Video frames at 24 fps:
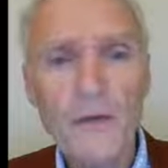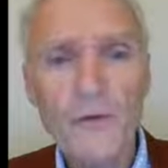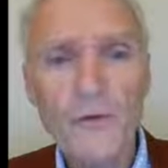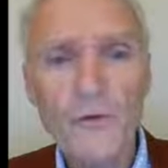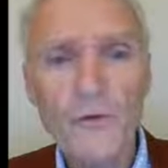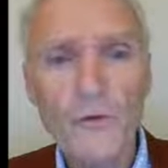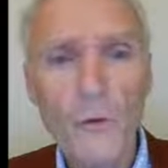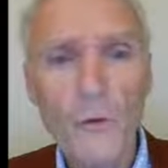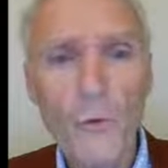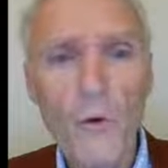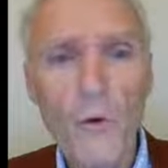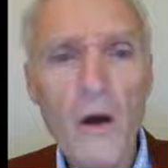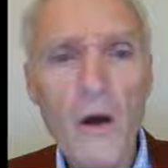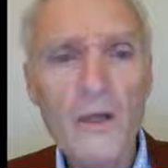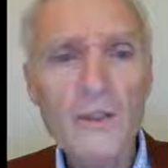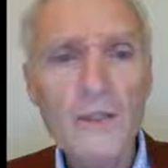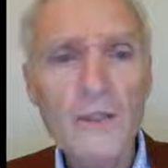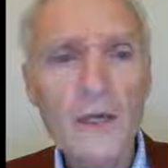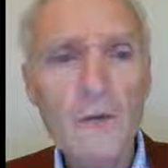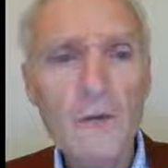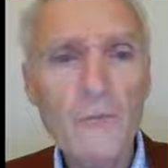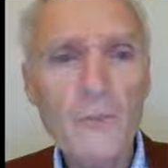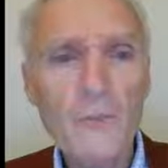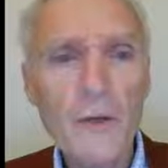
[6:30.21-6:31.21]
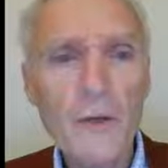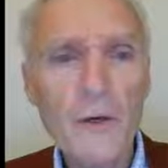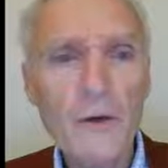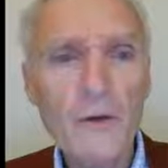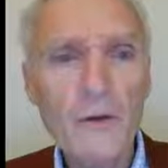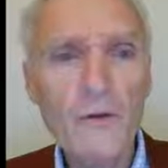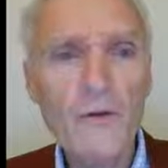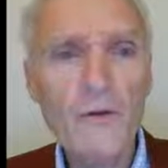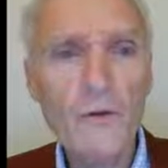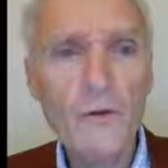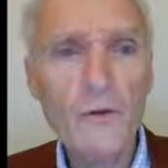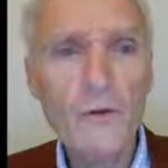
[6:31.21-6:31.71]
There's a washout
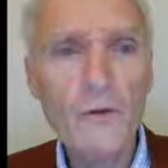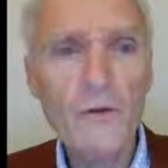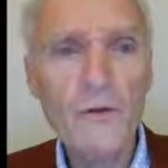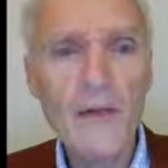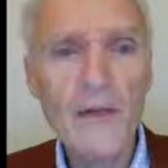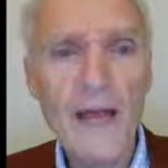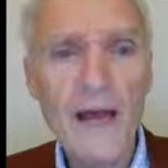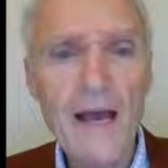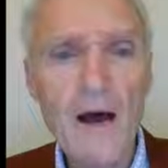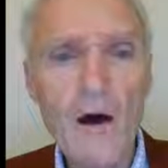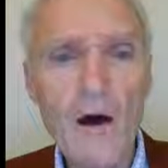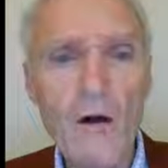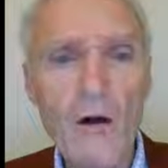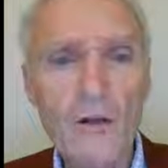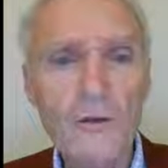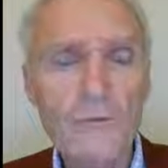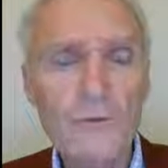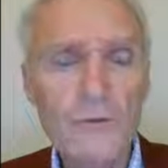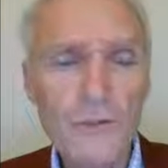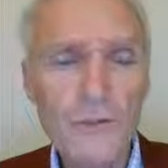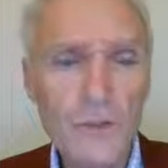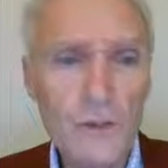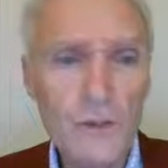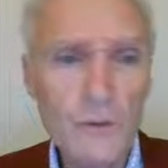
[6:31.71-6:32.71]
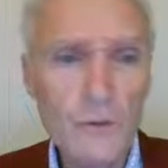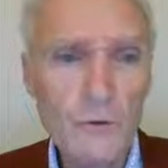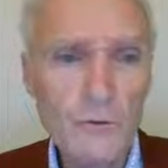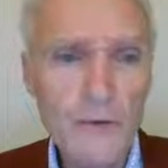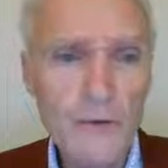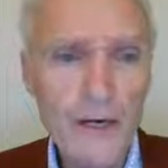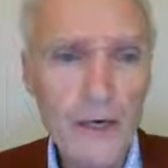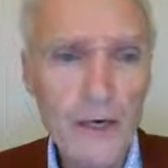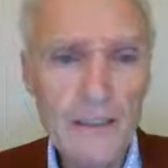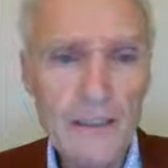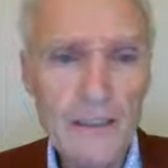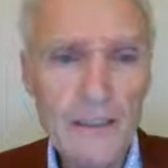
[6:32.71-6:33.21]
period so that all the residual
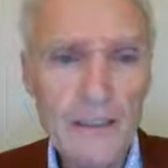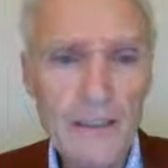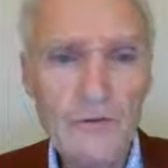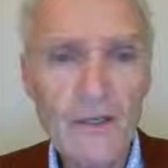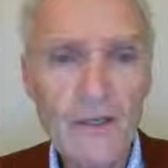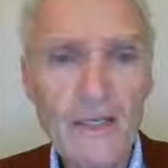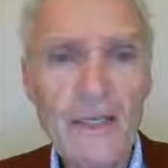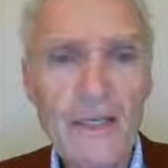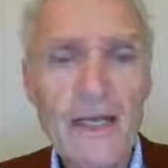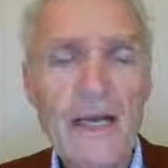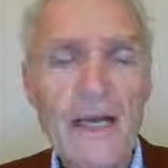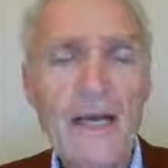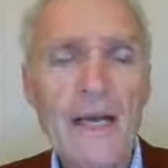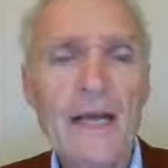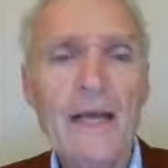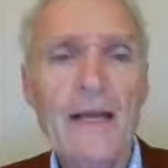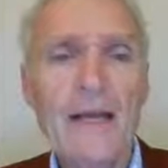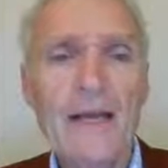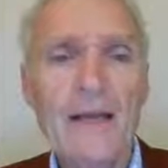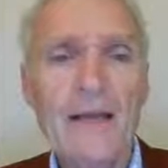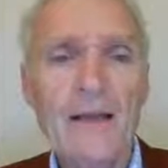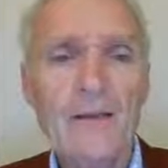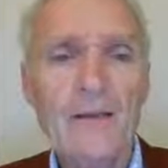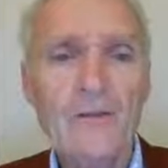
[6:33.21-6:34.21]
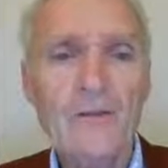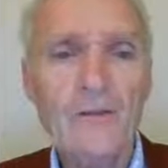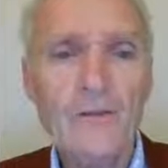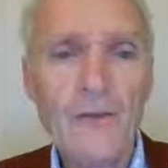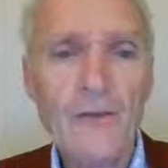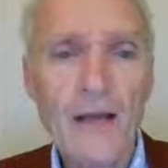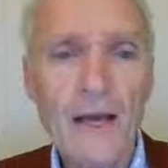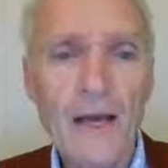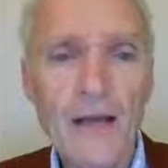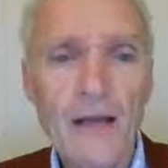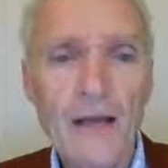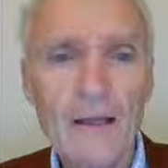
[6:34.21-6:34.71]
radioactivity is
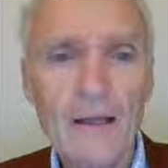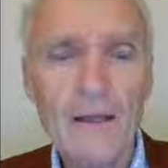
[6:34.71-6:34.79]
